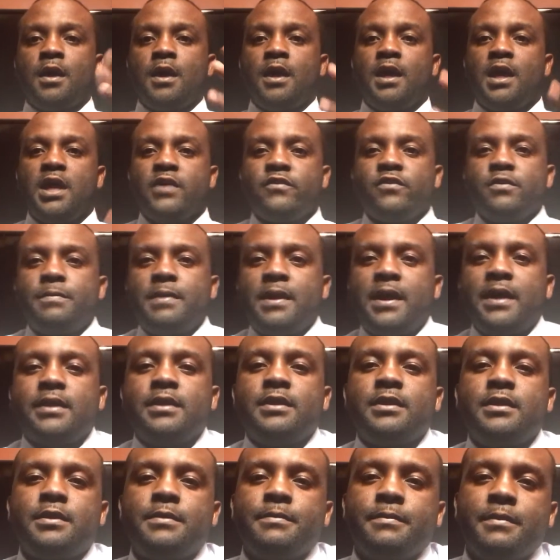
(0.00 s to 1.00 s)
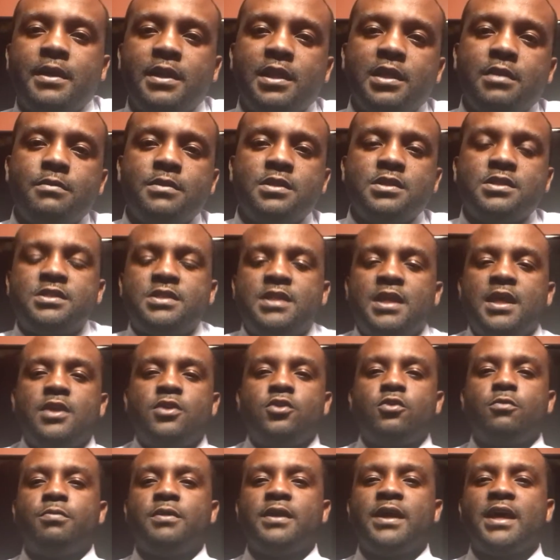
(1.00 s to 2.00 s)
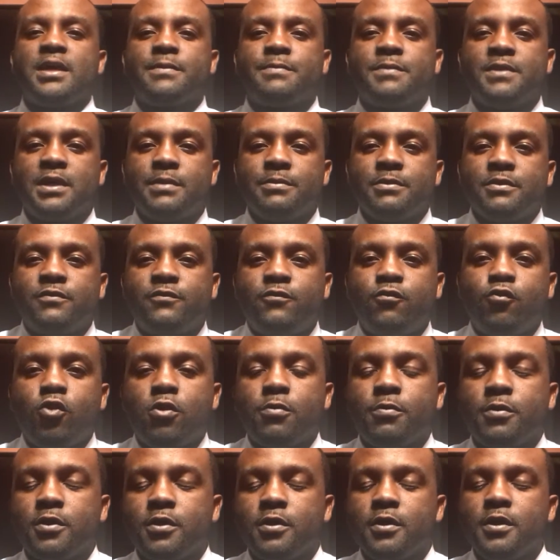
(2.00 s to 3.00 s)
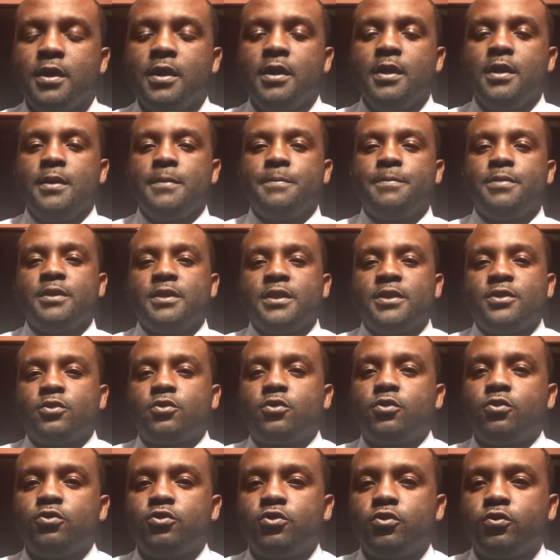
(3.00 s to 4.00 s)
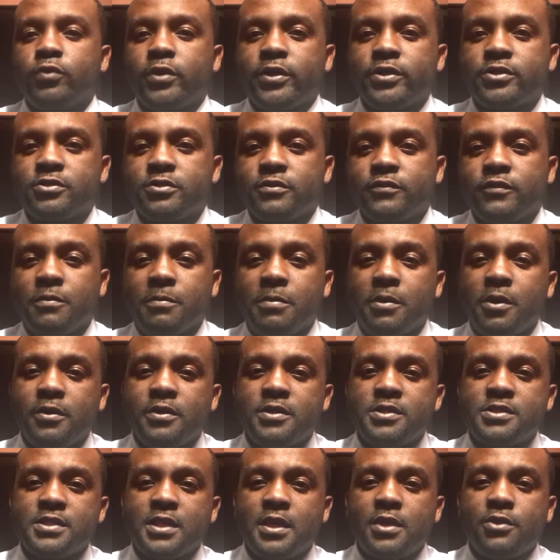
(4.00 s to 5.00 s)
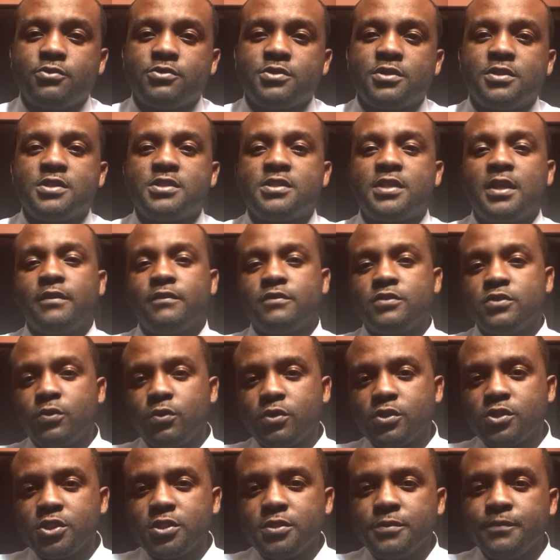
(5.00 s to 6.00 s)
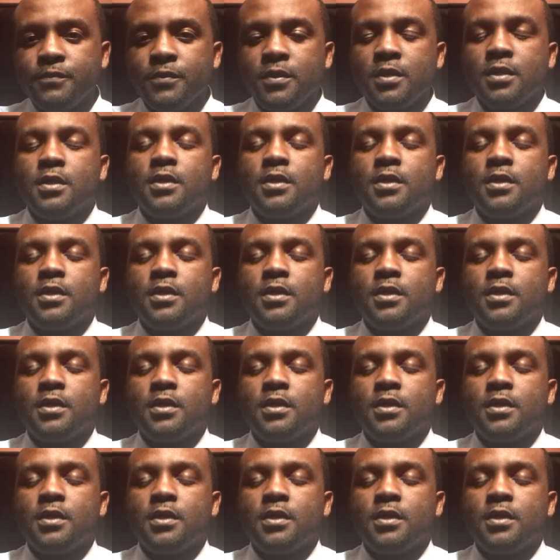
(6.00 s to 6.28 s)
Hey everybody, my name is Daniel Blackman. I'm the former political director for Bernie Sanders in the state of Georgia.